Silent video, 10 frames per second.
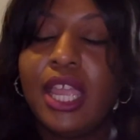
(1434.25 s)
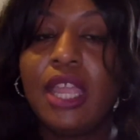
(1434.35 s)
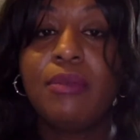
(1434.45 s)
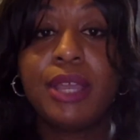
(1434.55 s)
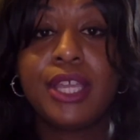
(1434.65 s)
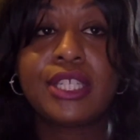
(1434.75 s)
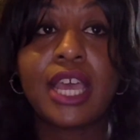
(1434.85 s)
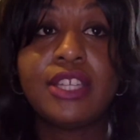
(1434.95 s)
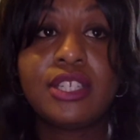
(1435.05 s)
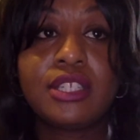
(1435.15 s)
Anyways,
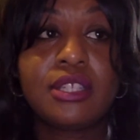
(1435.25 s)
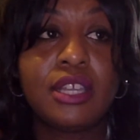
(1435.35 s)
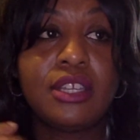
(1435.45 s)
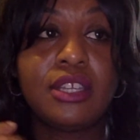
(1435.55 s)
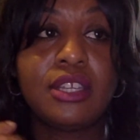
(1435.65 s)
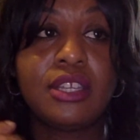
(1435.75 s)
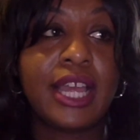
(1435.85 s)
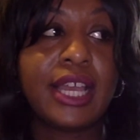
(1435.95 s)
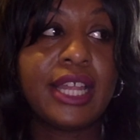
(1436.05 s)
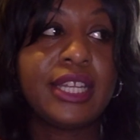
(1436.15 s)
I just, you know,
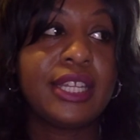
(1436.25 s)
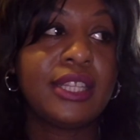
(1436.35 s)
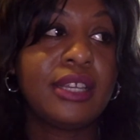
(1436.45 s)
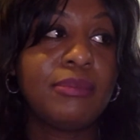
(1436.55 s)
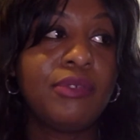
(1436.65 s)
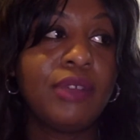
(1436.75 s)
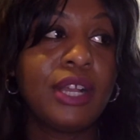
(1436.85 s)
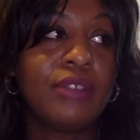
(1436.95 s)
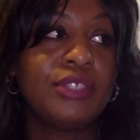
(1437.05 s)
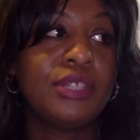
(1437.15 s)
I got to get there before I
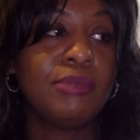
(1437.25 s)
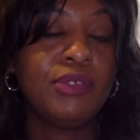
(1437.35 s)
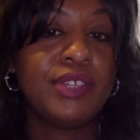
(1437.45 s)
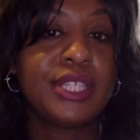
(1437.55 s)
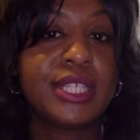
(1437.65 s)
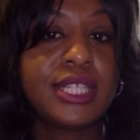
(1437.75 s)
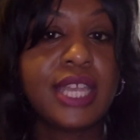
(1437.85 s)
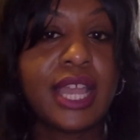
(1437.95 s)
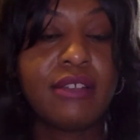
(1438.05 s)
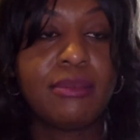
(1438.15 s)
go to the movies to
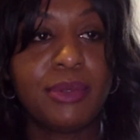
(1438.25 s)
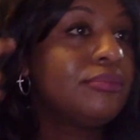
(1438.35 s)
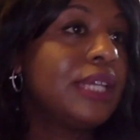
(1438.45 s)
see Acrimony.